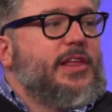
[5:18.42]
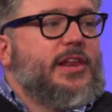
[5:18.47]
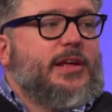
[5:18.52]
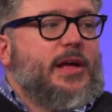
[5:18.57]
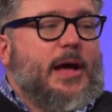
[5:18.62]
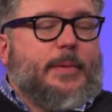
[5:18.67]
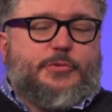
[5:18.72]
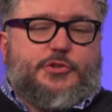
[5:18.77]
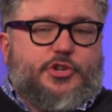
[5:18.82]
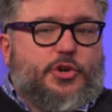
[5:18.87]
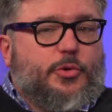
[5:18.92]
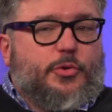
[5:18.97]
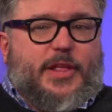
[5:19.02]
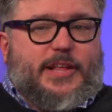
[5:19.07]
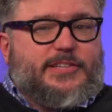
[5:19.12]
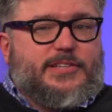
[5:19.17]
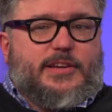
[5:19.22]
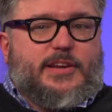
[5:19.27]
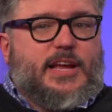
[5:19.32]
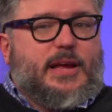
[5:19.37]
I'm sure
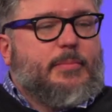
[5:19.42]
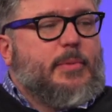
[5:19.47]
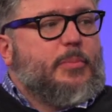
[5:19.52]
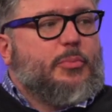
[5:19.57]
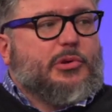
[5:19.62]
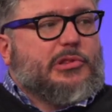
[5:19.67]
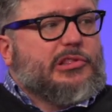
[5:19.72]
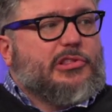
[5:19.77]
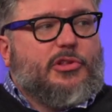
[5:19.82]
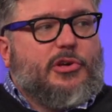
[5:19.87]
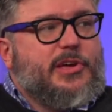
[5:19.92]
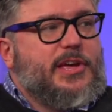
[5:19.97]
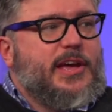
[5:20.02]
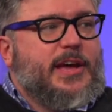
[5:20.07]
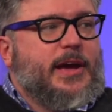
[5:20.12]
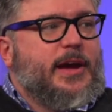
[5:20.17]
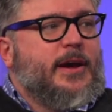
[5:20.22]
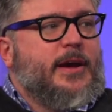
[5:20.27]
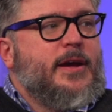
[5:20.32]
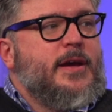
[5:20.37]
that's going to come up with
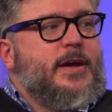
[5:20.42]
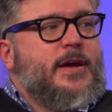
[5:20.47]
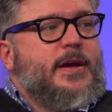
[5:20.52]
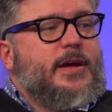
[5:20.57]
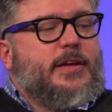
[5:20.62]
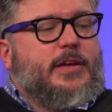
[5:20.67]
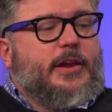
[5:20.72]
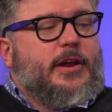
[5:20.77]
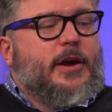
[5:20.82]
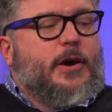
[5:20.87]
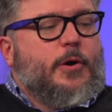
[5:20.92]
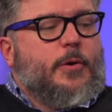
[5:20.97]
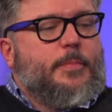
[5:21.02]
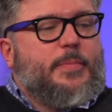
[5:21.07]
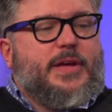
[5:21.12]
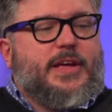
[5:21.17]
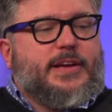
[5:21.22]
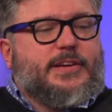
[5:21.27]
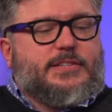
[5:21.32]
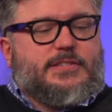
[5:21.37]
Looking, you know,
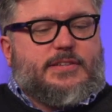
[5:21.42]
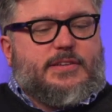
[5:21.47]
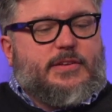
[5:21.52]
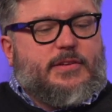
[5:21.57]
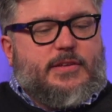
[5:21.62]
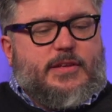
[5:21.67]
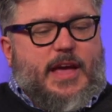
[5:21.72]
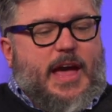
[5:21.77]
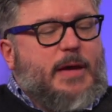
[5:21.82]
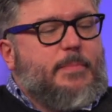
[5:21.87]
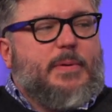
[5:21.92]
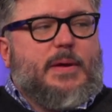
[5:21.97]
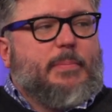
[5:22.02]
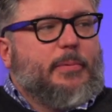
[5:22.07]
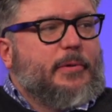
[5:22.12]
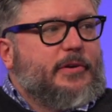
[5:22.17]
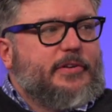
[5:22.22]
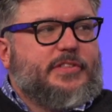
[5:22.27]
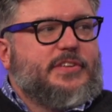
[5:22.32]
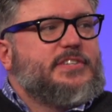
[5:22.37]
because gay
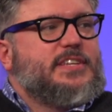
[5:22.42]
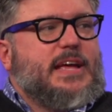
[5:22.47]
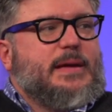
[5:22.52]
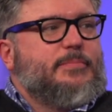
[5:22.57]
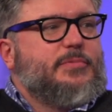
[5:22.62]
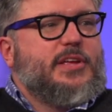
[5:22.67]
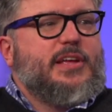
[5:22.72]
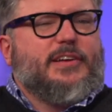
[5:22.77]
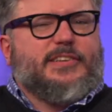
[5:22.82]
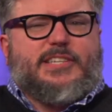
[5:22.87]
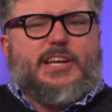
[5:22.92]
people are the same deal.